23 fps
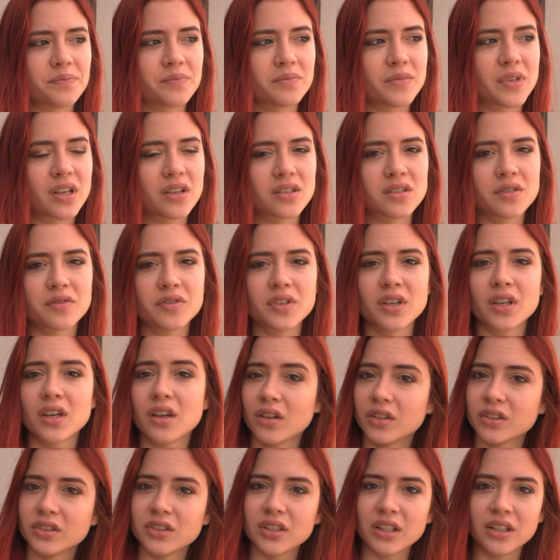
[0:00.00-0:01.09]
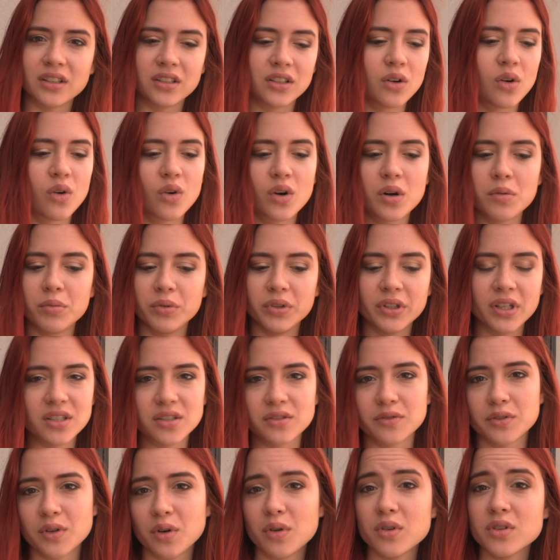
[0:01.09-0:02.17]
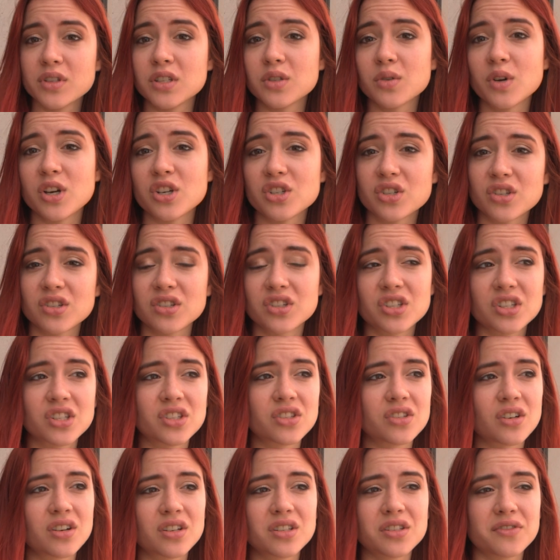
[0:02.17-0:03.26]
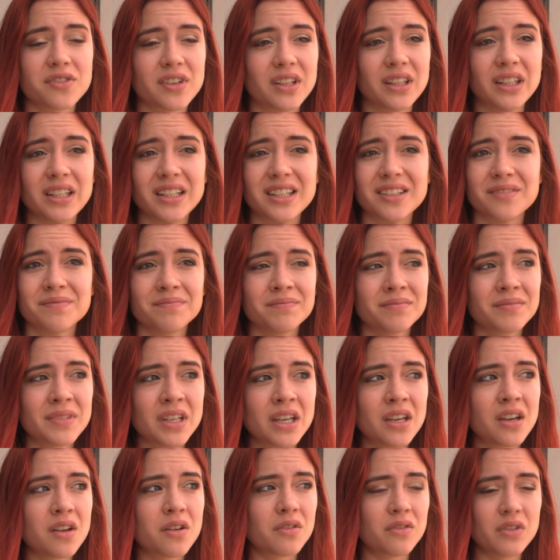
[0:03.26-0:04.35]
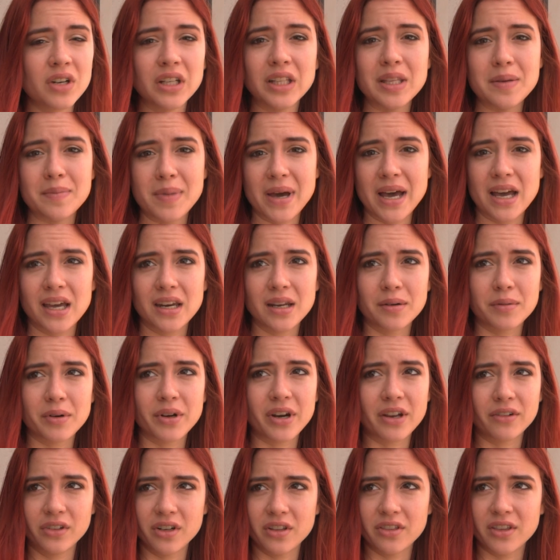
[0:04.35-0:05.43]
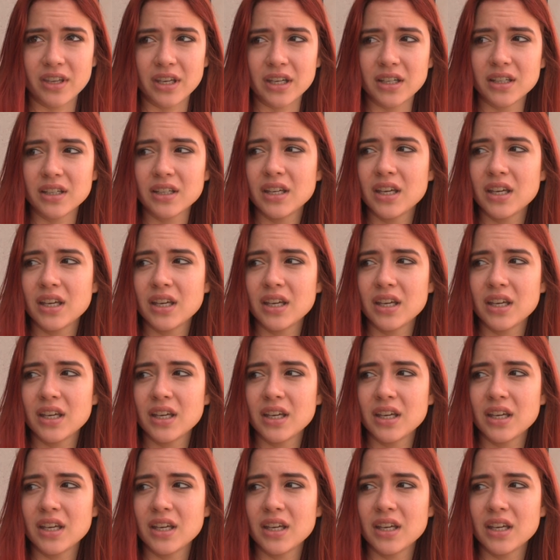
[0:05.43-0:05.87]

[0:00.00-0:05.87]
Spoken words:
because of the guilt and the horribleness of the whole situation, she starts feeling really bad about everything.